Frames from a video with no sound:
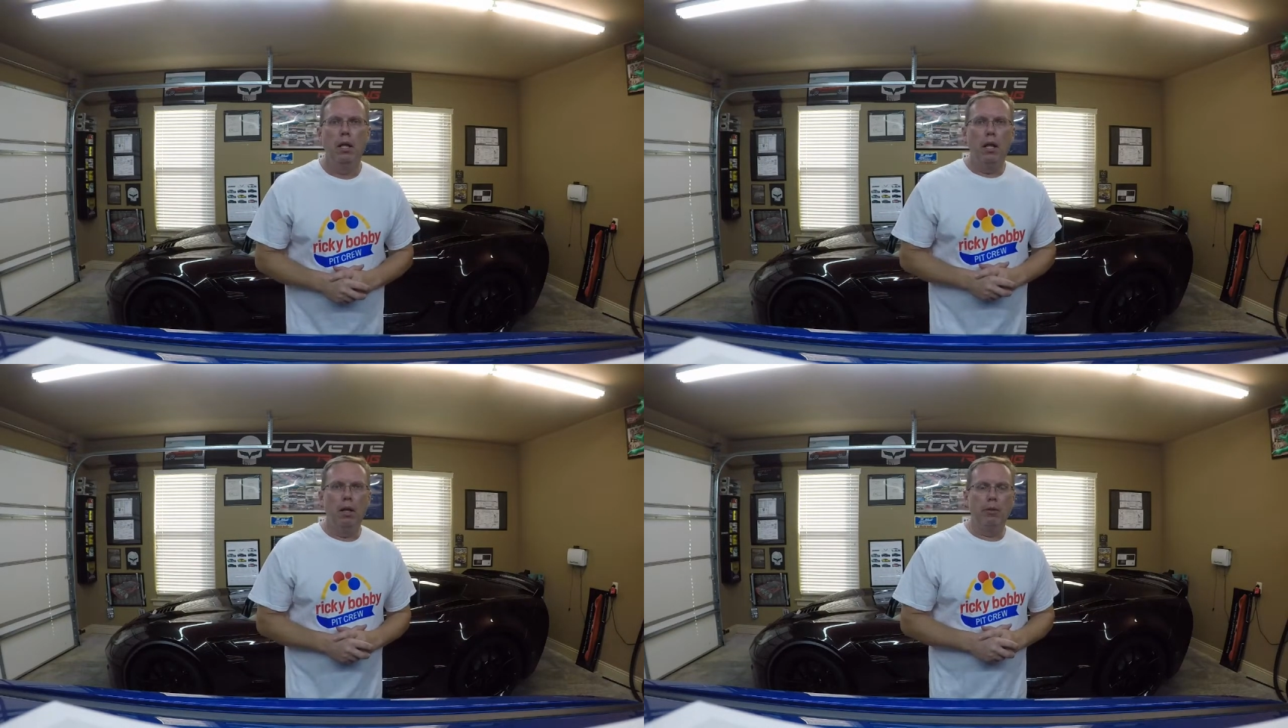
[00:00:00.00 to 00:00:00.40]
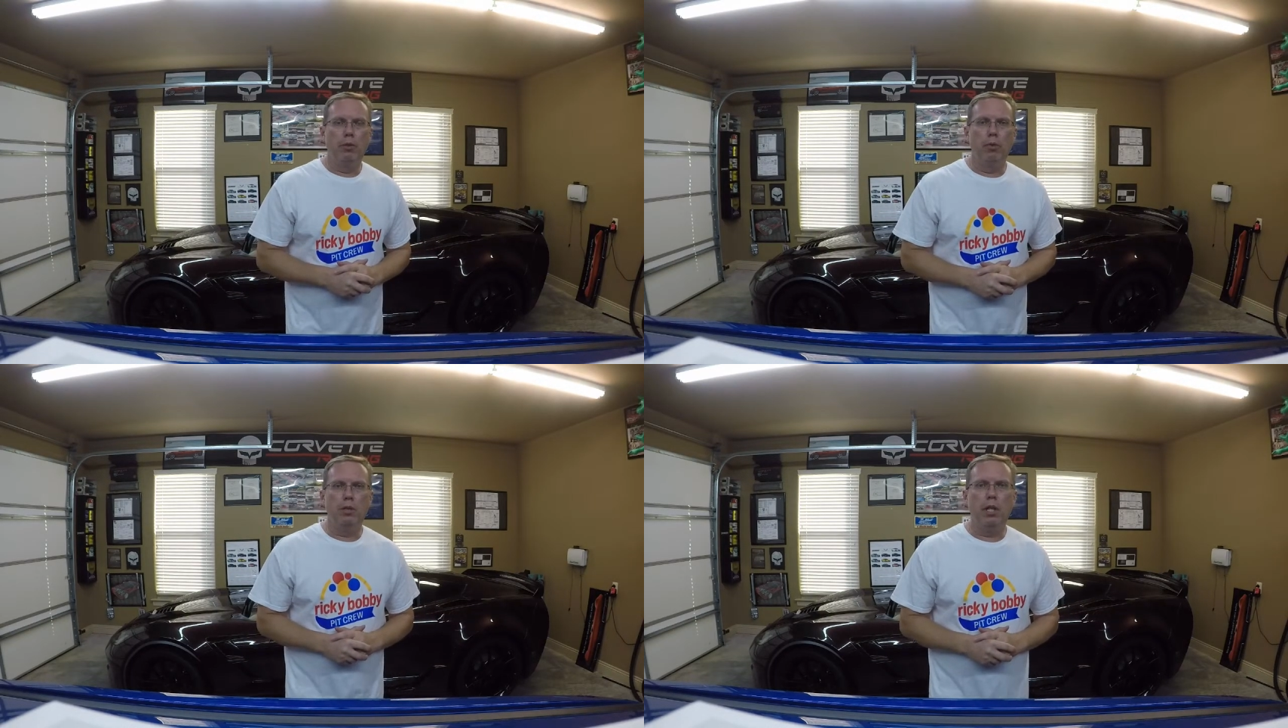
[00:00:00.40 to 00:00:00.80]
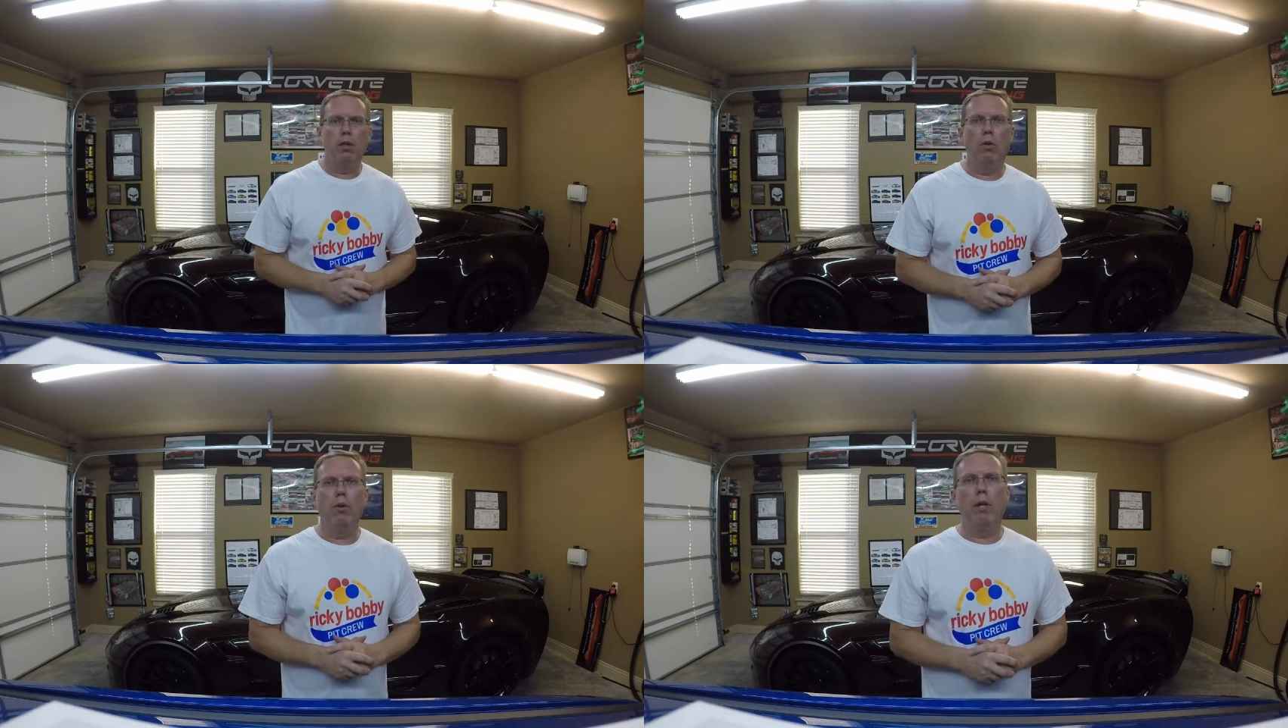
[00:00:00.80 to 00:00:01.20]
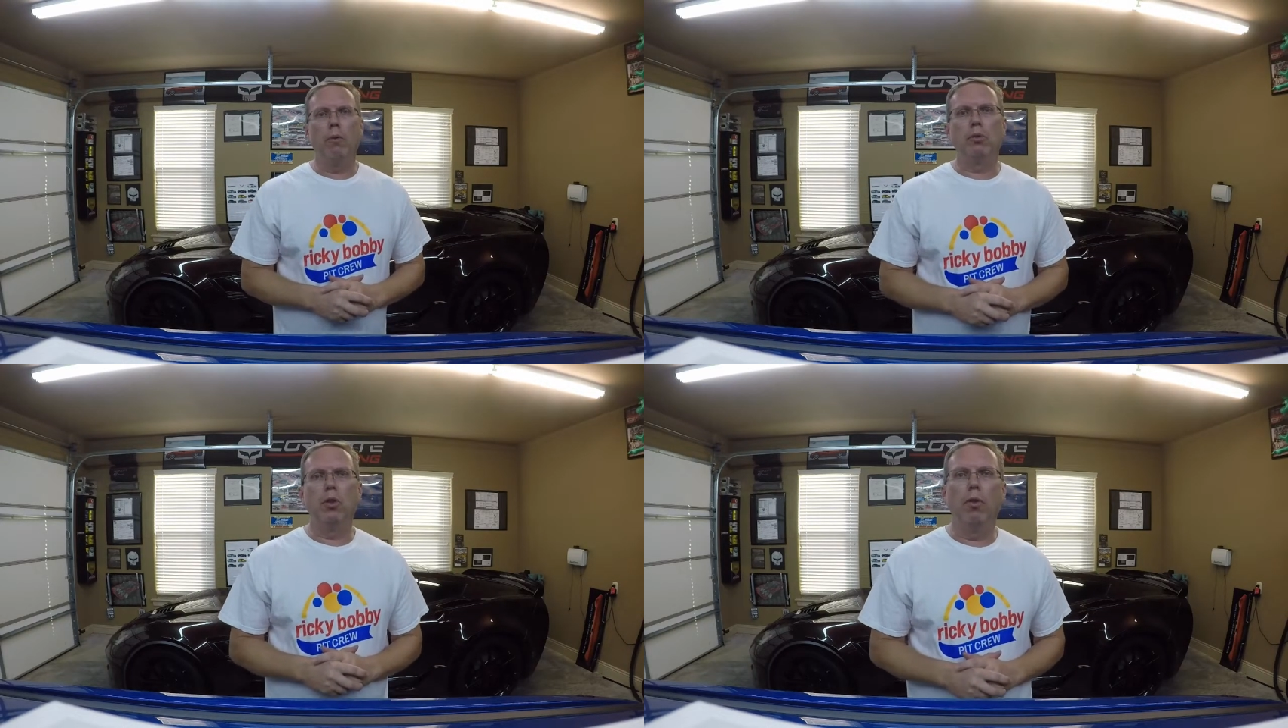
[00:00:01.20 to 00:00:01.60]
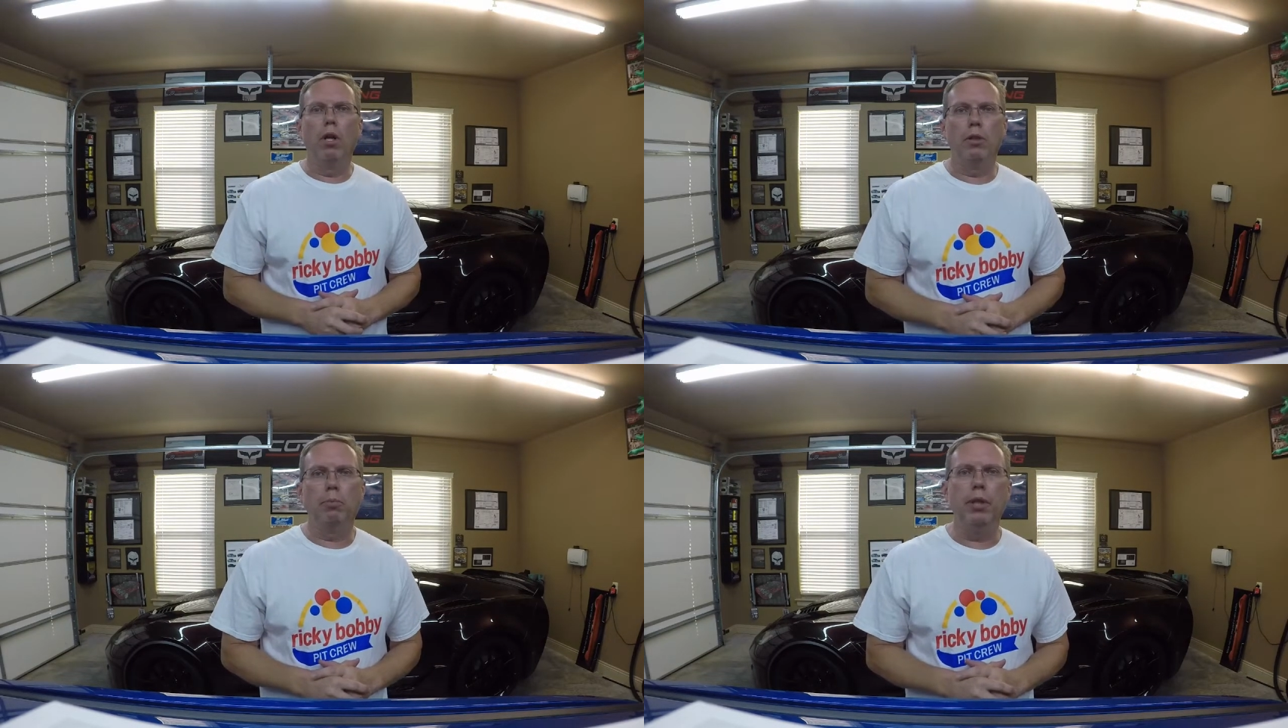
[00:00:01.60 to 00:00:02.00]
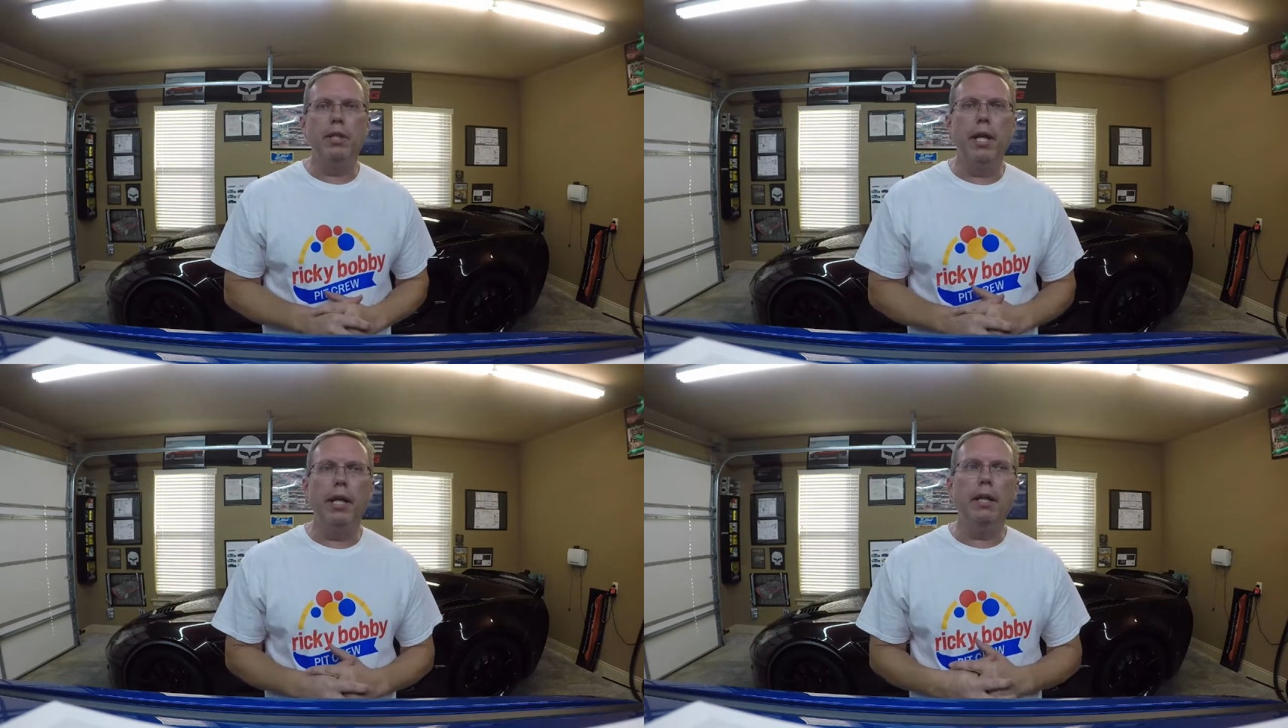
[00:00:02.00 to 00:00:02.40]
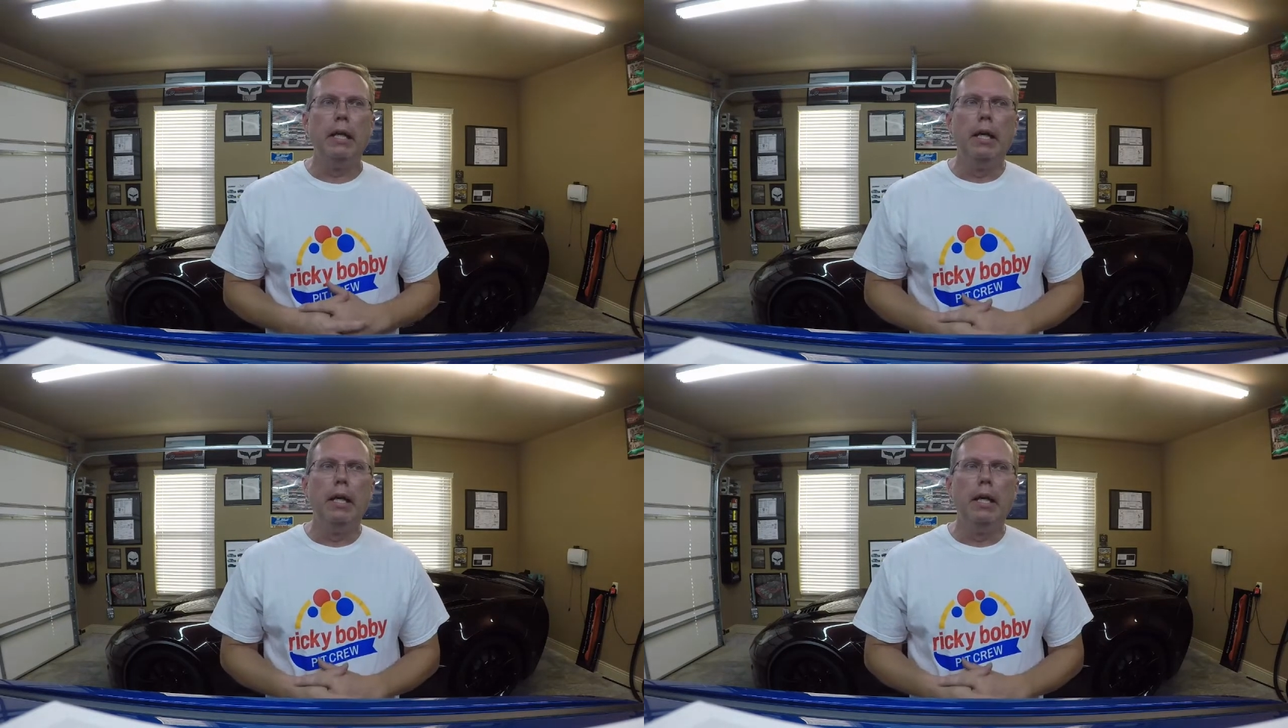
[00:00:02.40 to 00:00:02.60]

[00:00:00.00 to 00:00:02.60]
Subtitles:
I couldn't really tell a whole lot of what was going on. It was pretty tight.